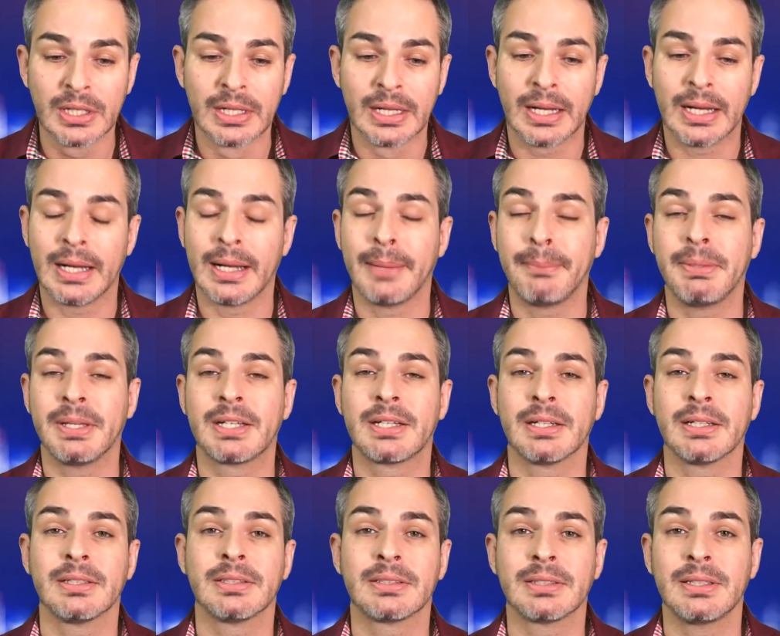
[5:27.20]
uh,
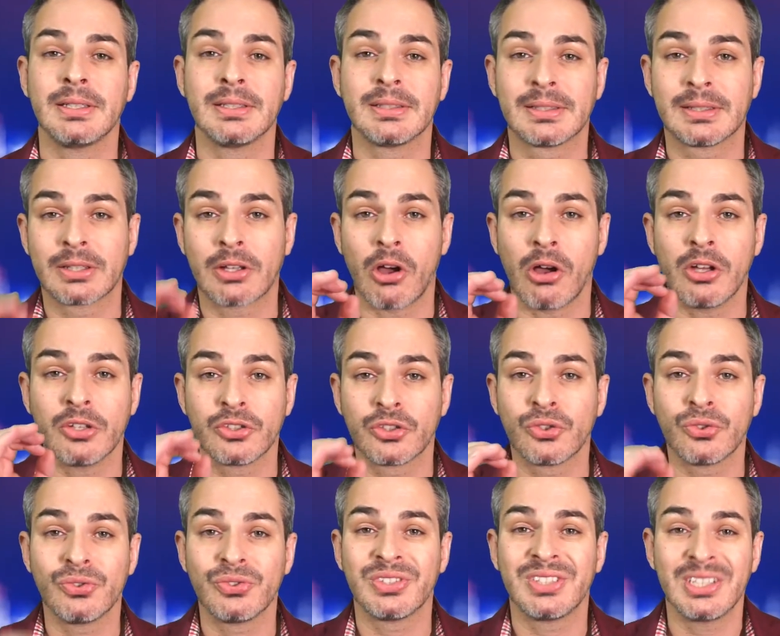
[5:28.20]
because it costs
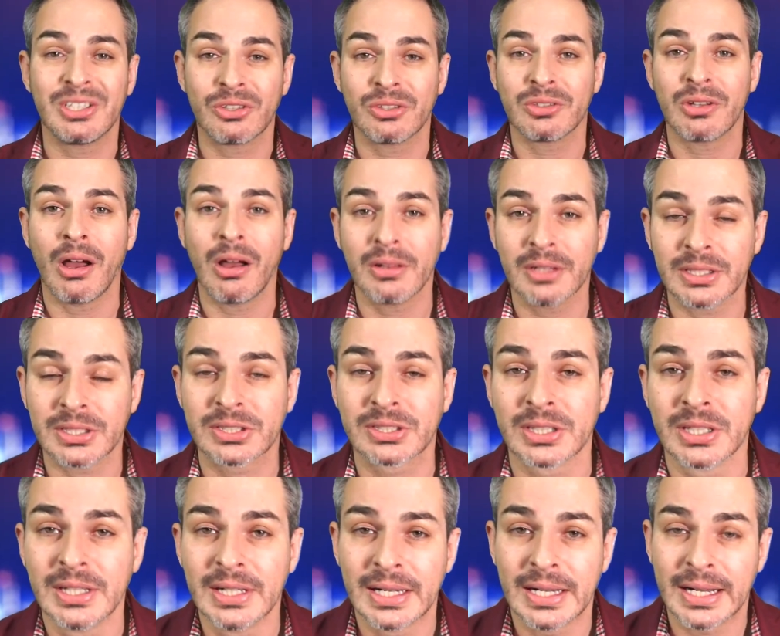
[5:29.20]
you zero dollars
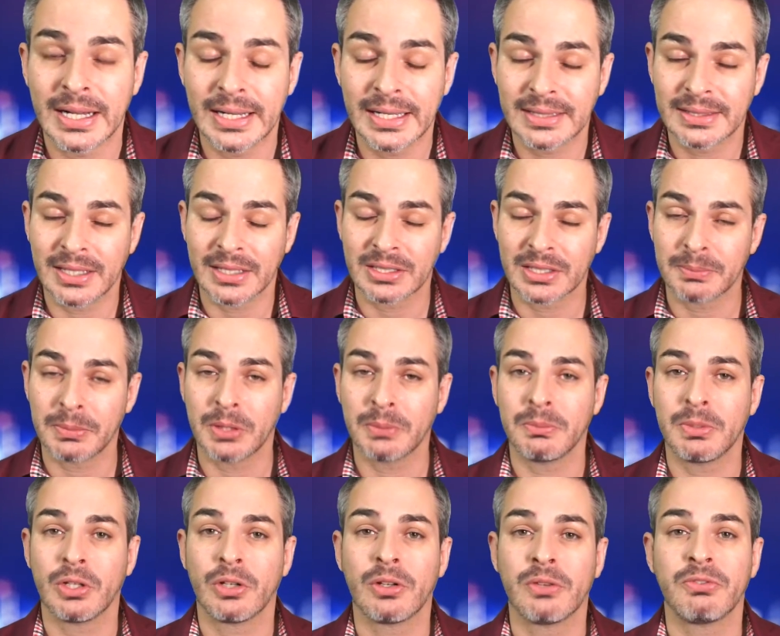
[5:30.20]
uh, and takes about a
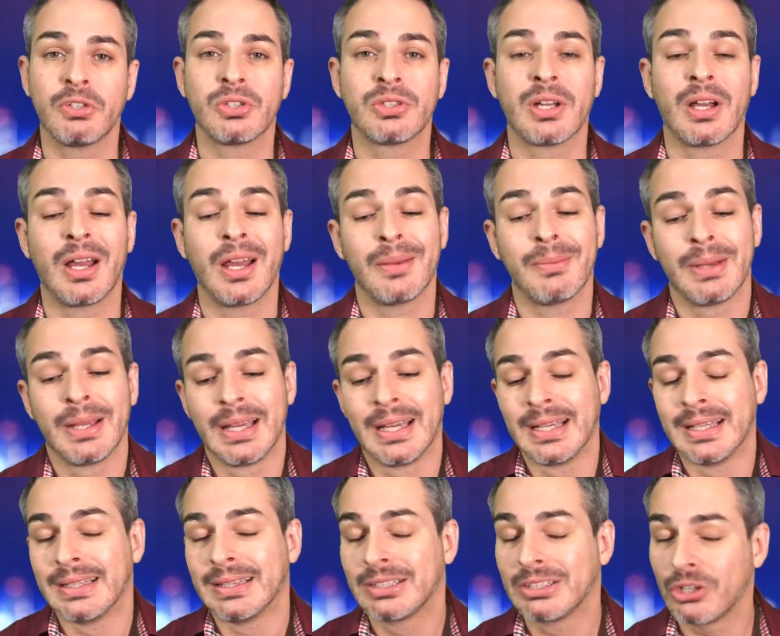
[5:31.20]
minute of your time
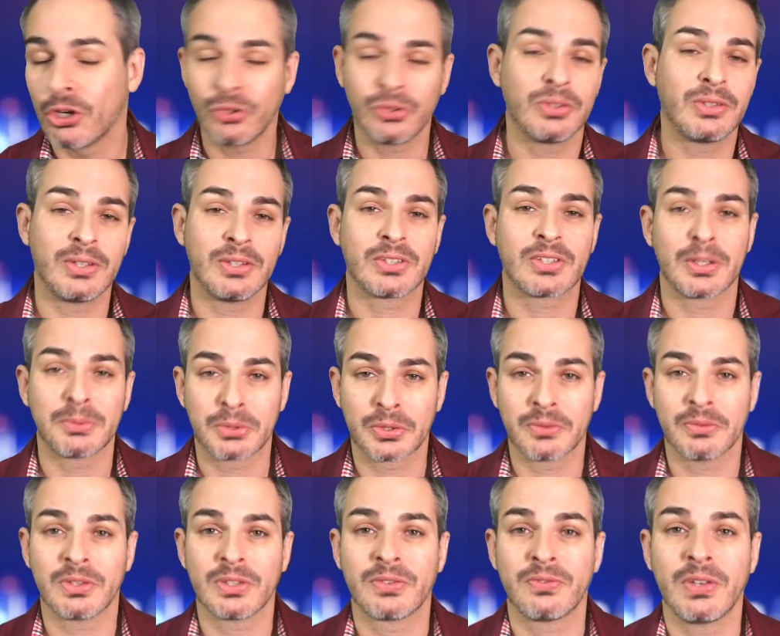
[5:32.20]
Go to the description of
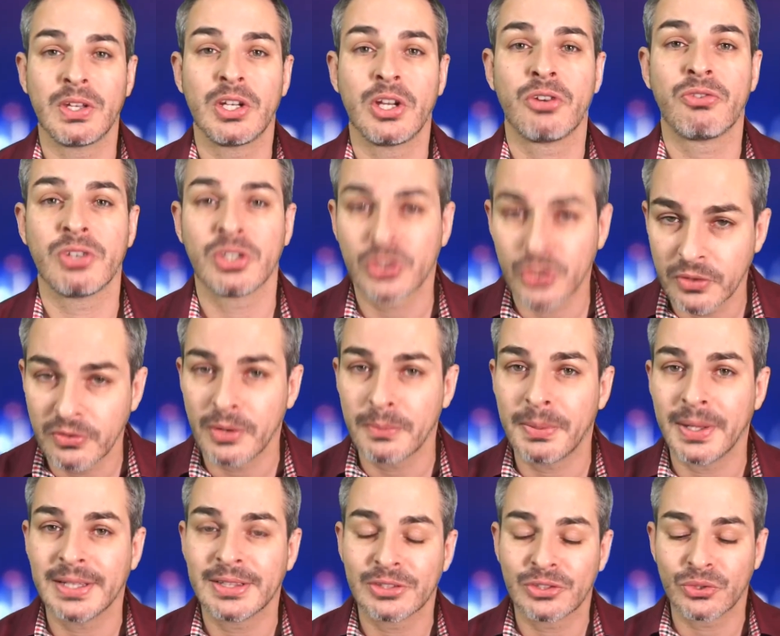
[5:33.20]
this video, reserve your
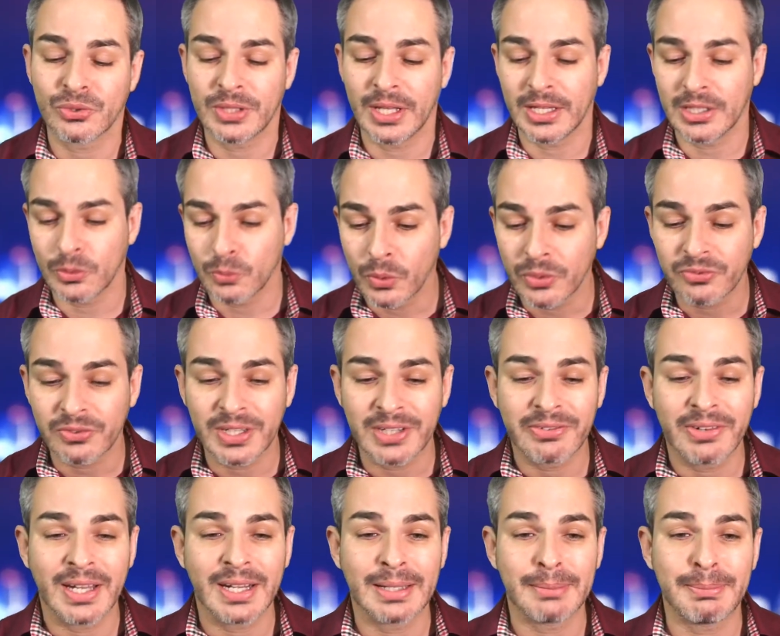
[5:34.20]
Byton today. You won't
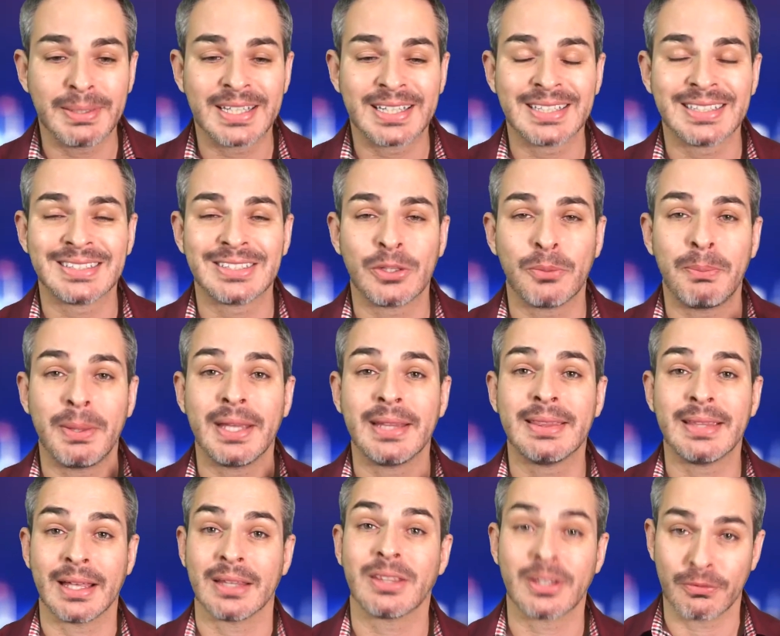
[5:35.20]
regret it because you paid
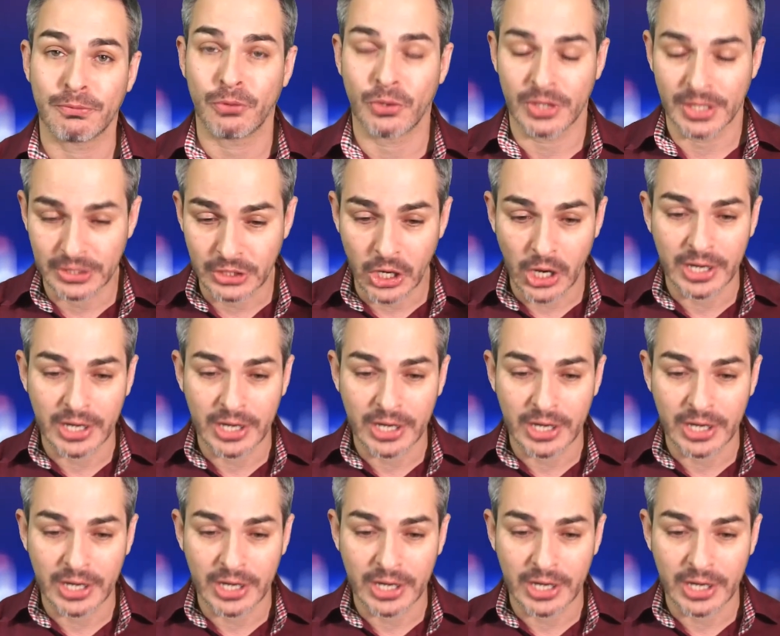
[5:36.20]
nothing for it. All